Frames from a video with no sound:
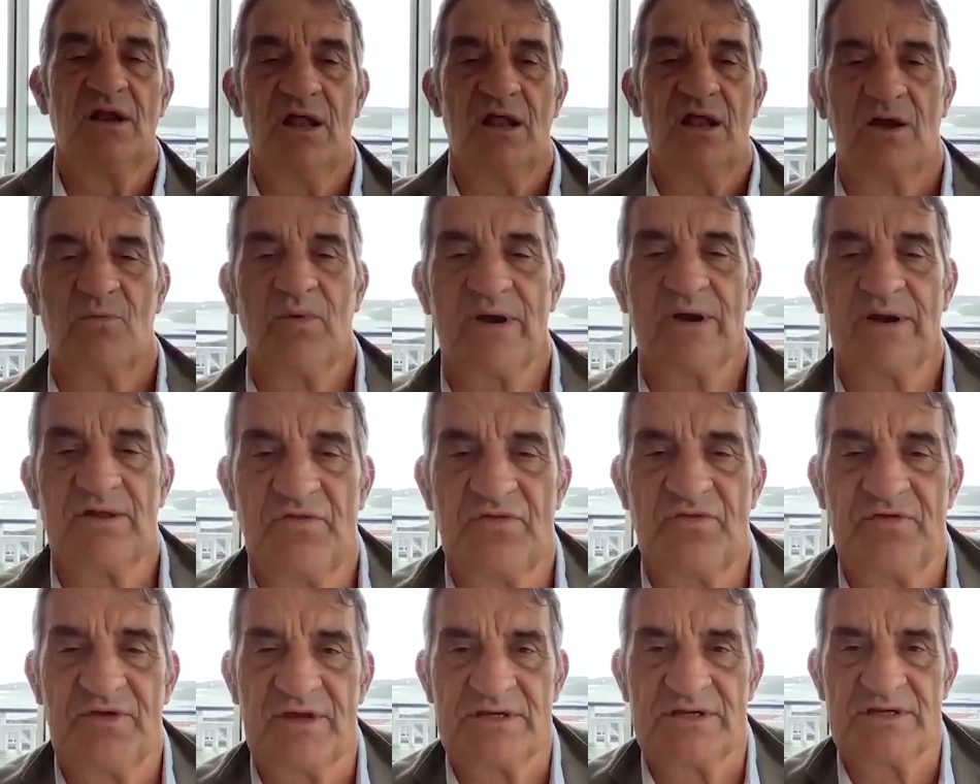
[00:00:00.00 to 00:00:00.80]
Like one of
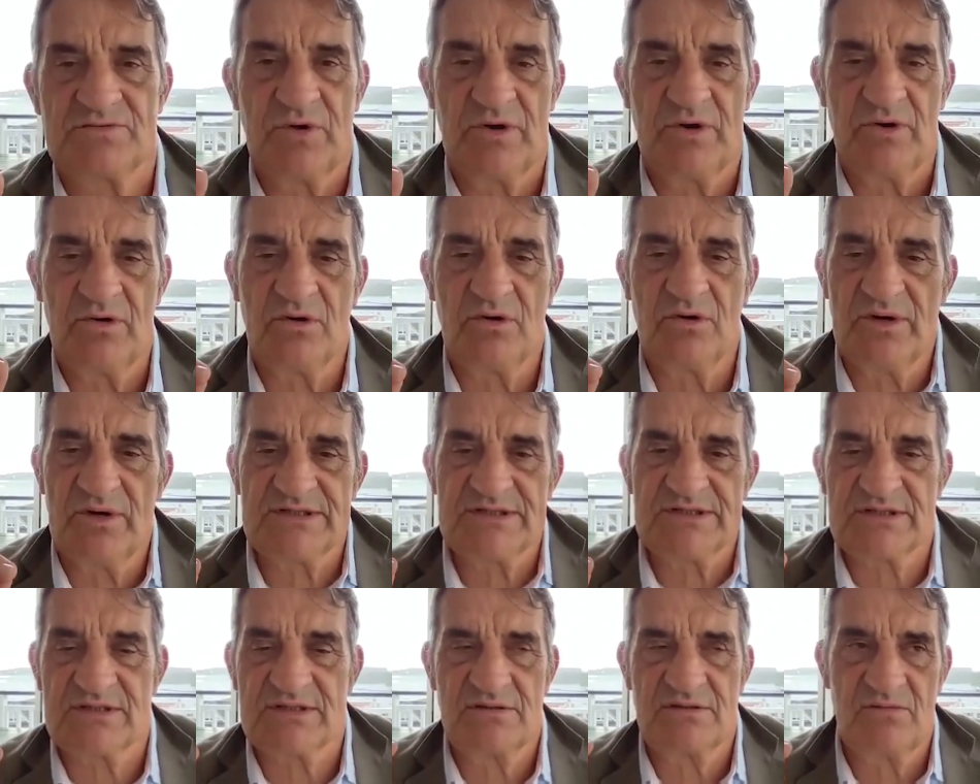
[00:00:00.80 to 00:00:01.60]
the things we're
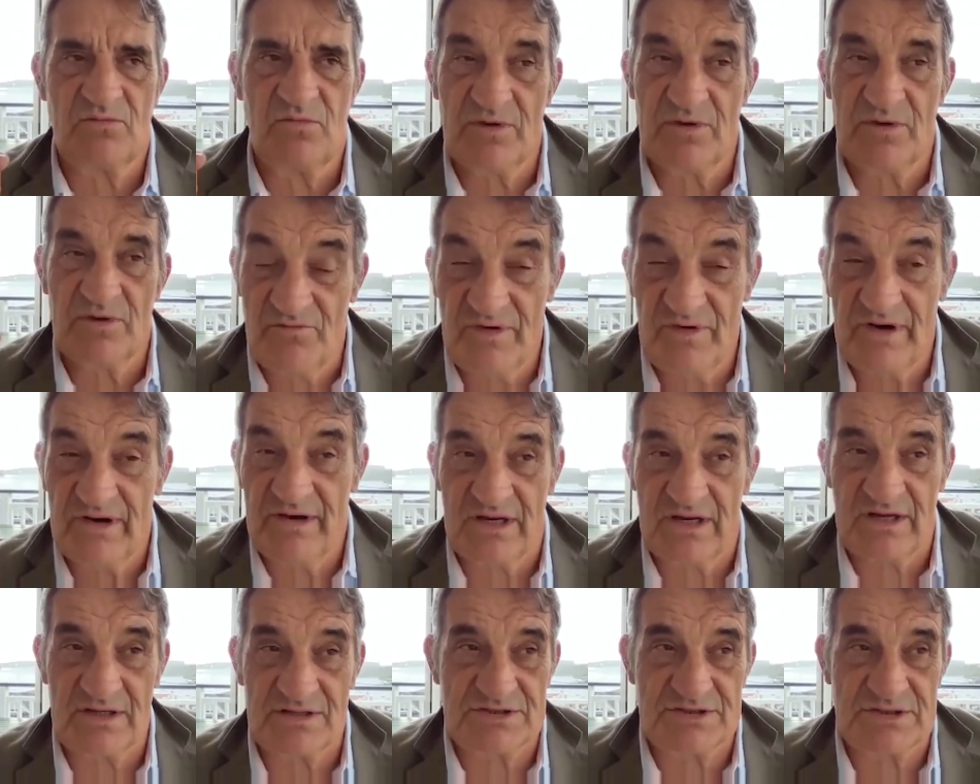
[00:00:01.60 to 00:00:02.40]

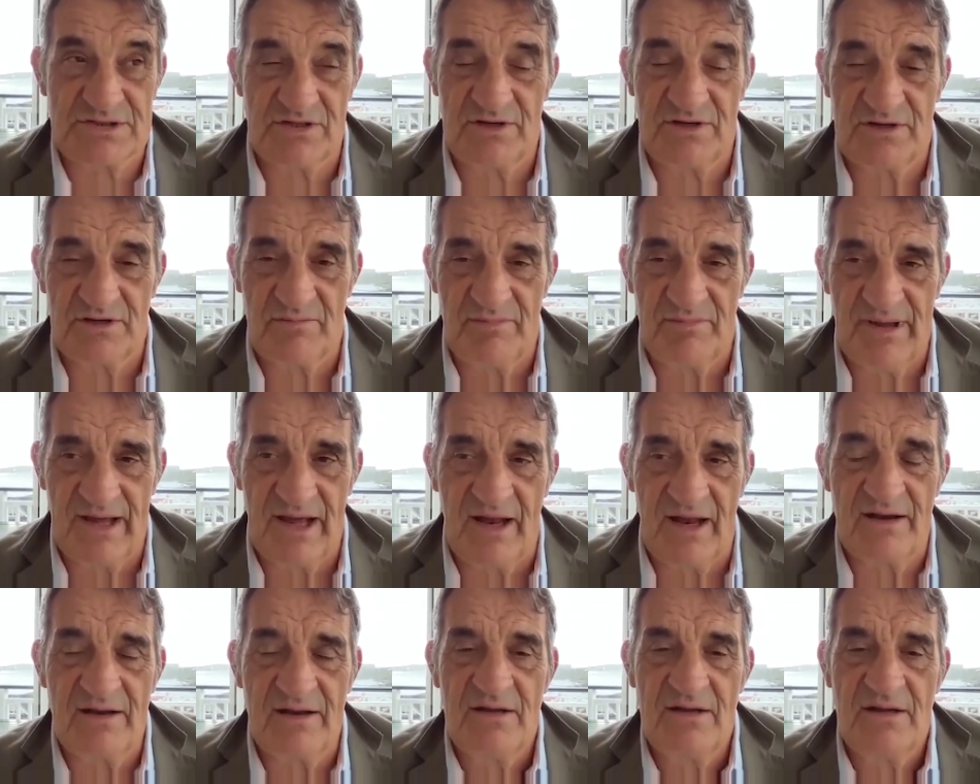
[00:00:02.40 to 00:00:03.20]
very concerned
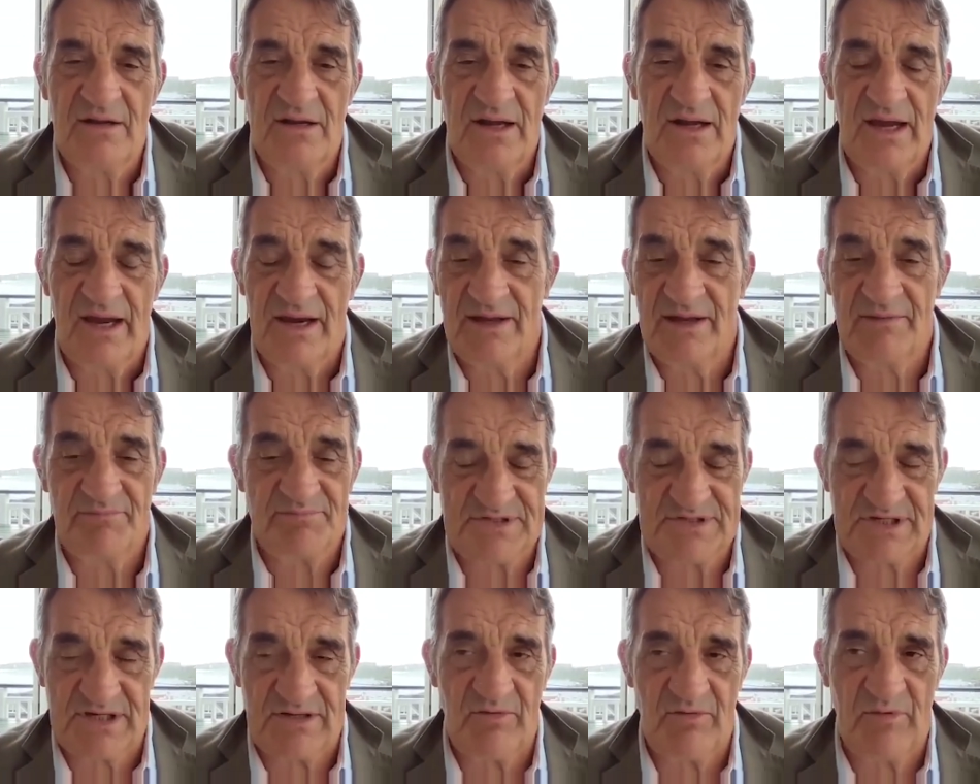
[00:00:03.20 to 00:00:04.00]
about, and in
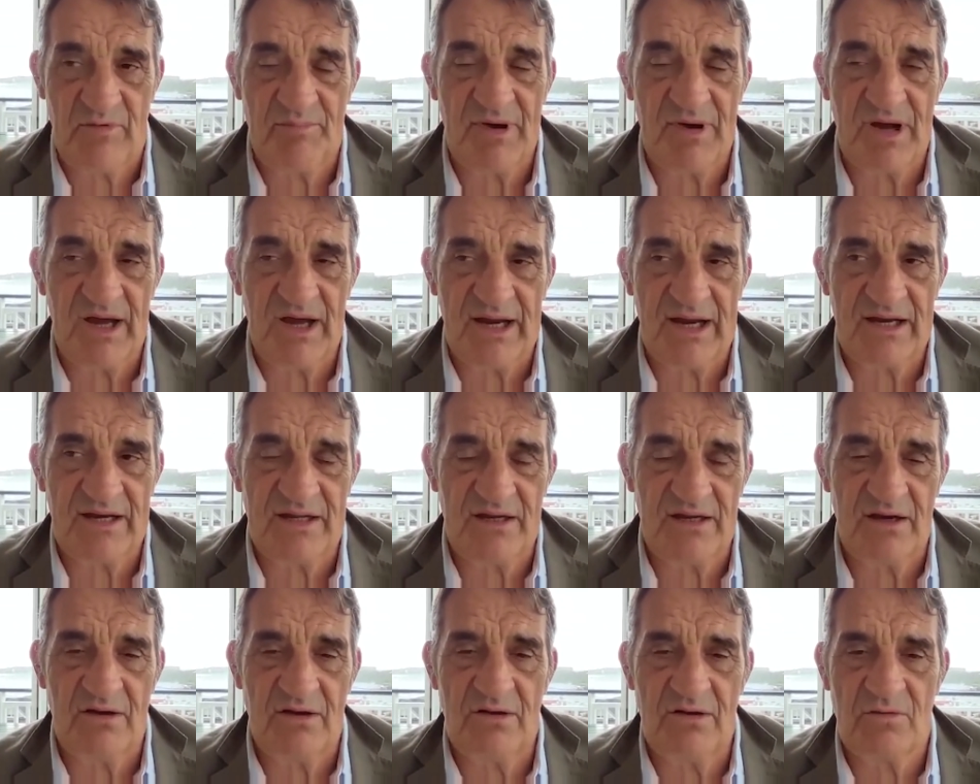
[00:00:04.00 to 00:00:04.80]
particular when buying
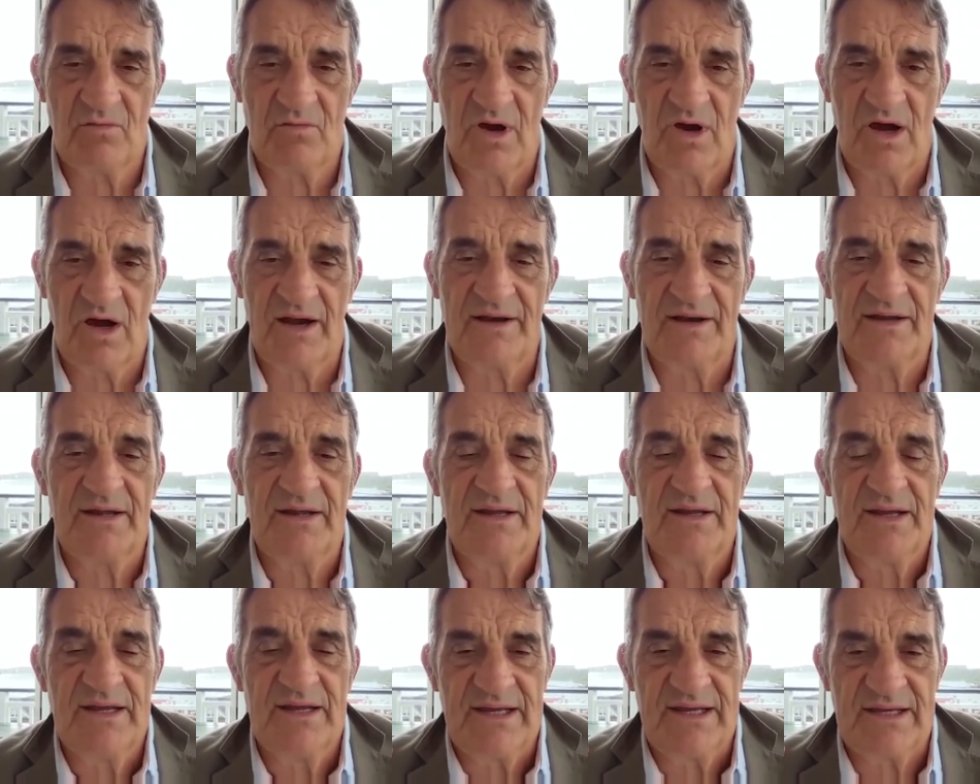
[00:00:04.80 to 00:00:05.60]
any old wine,
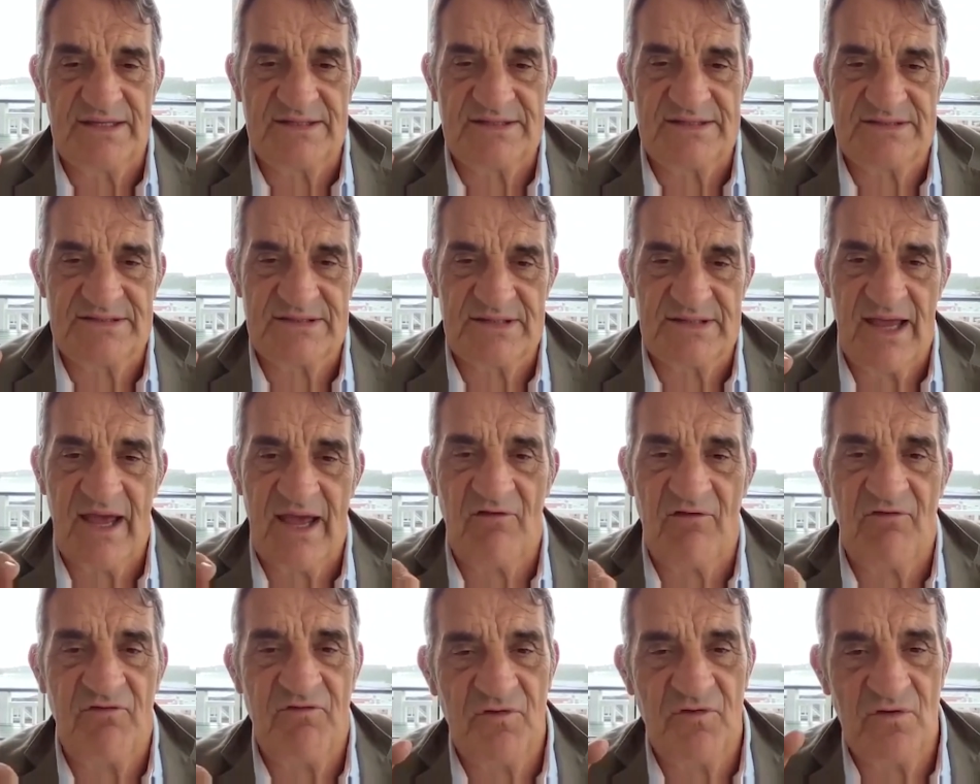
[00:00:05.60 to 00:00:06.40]
is
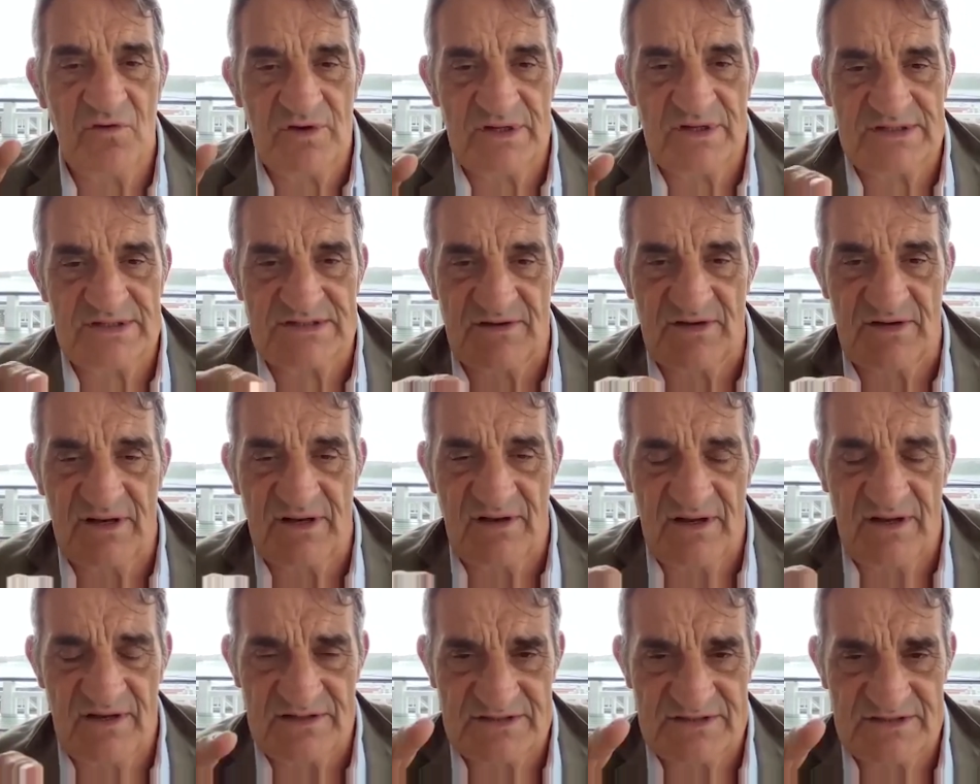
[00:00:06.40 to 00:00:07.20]
how full is
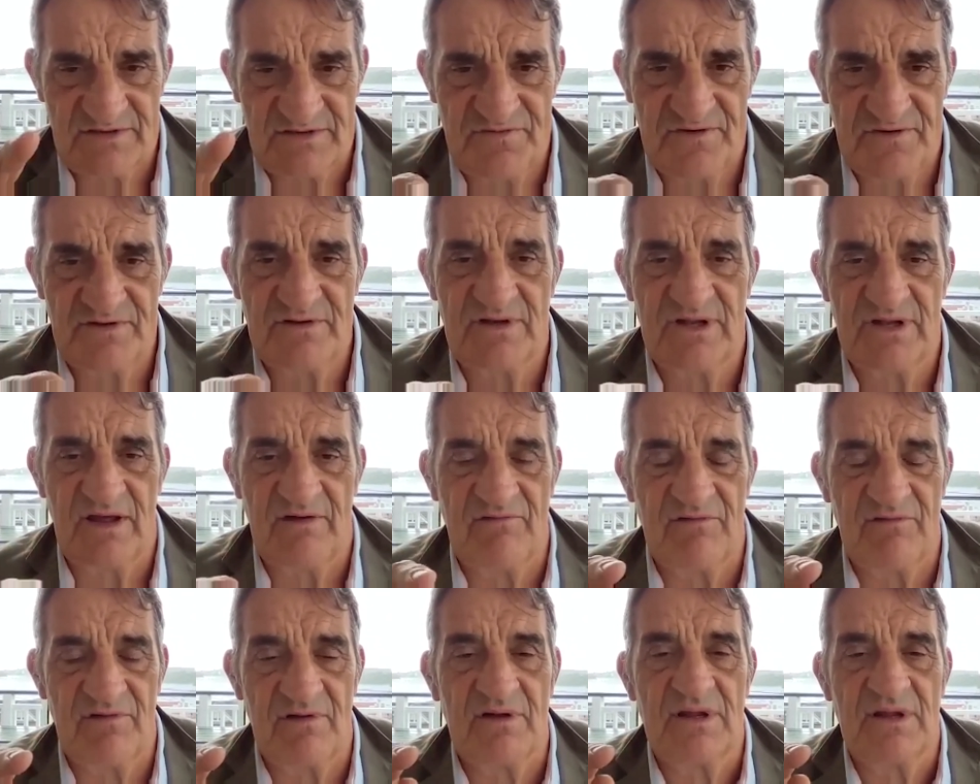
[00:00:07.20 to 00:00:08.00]
the fill
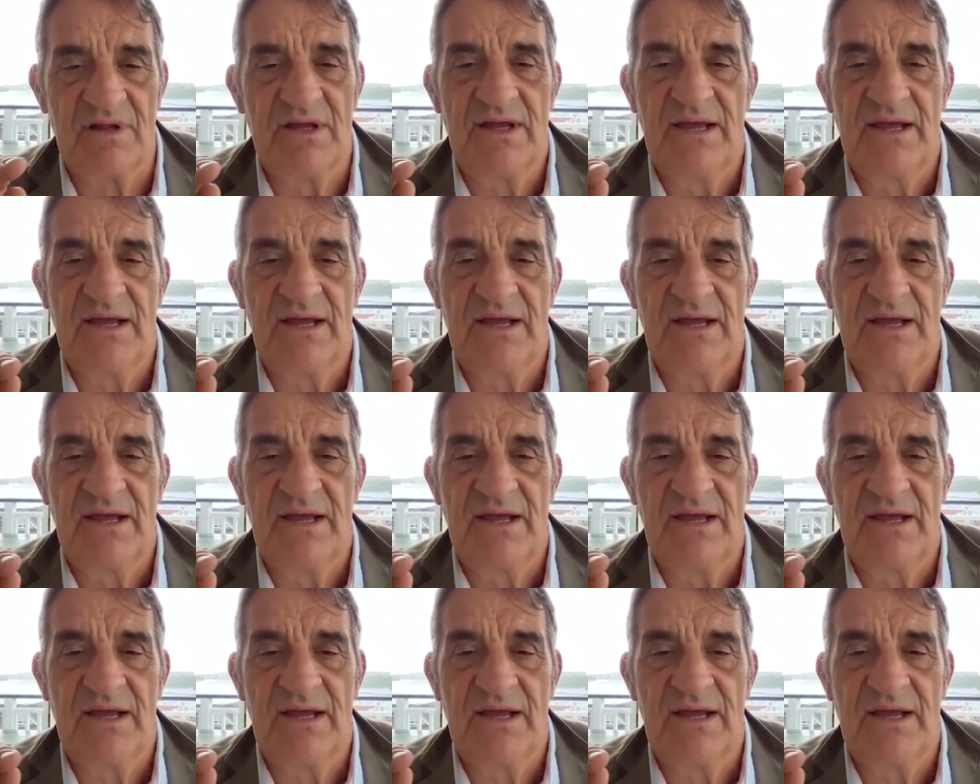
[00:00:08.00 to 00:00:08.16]
level.